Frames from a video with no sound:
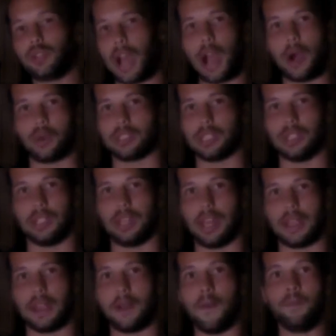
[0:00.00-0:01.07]
And as you go
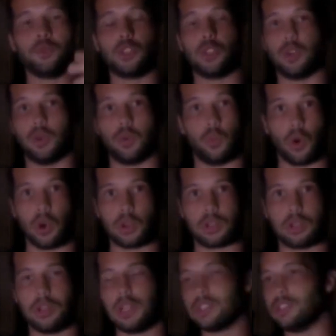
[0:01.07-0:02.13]
up in value as a man,